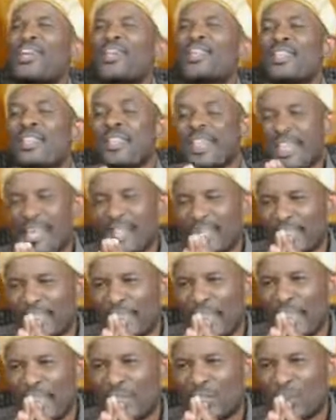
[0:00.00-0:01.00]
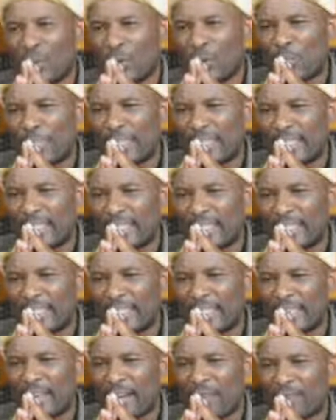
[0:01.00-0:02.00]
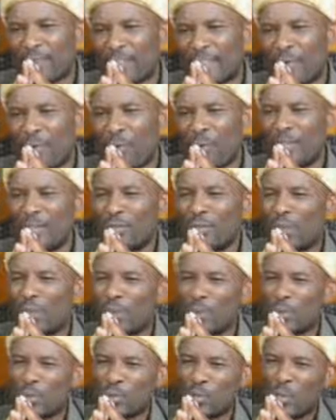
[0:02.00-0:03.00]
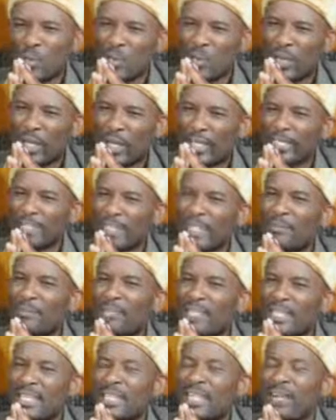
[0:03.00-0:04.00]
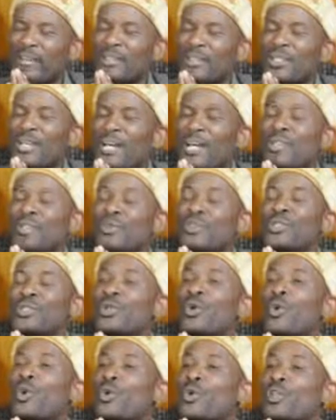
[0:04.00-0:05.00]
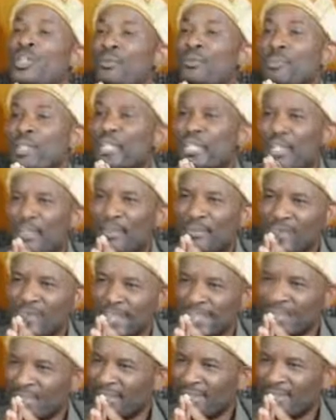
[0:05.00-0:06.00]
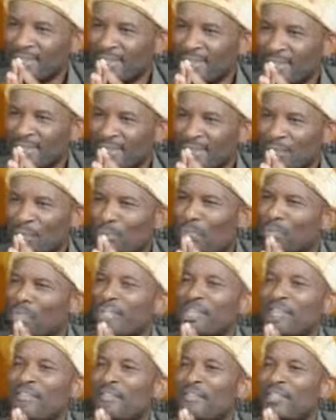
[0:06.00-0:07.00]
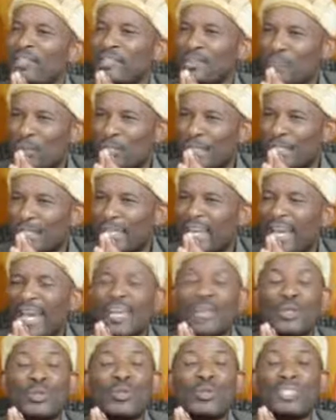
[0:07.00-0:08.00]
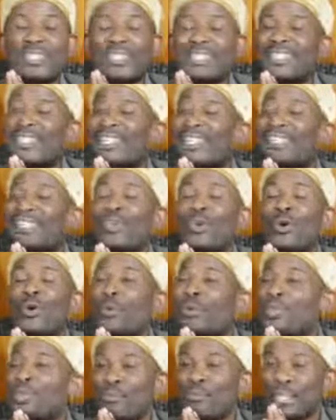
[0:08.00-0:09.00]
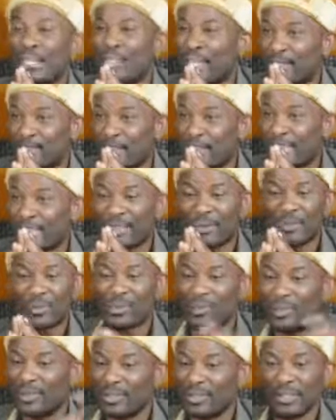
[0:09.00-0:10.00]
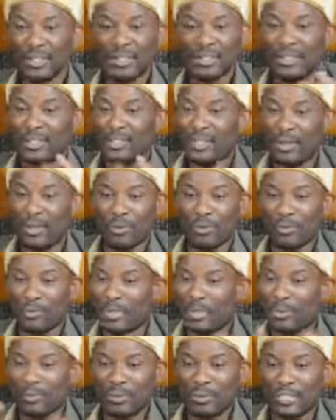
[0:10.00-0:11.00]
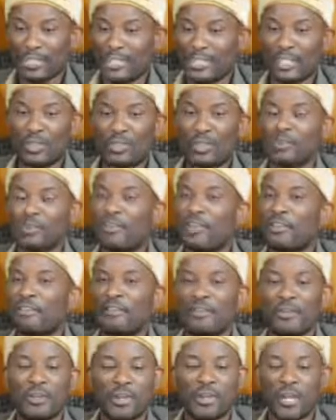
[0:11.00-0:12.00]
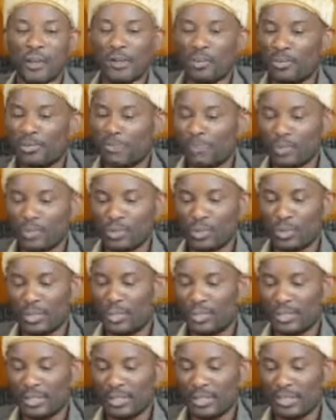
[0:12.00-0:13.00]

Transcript: Then I saw that after World War II, like as I'm saying, I used all the mediums to put everything together. I used literally all the mediums I could. I will research with my phone, I will use the